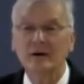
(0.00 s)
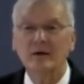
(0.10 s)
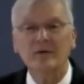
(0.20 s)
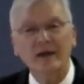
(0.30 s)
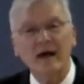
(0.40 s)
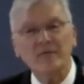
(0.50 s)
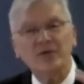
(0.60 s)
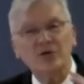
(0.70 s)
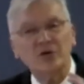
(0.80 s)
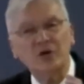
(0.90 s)
The
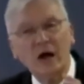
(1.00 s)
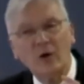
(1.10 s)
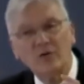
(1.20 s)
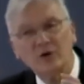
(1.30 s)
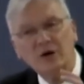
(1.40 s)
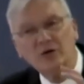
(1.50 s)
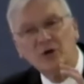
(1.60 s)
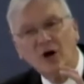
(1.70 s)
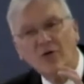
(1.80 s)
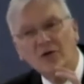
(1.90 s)
emphasis, however, is
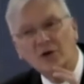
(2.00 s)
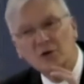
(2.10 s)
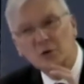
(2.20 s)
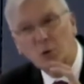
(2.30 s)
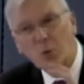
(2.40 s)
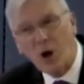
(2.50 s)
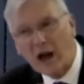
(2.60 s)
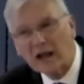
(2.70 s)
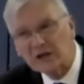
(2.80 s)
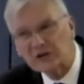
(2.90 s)
on the
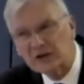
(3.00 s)
quality.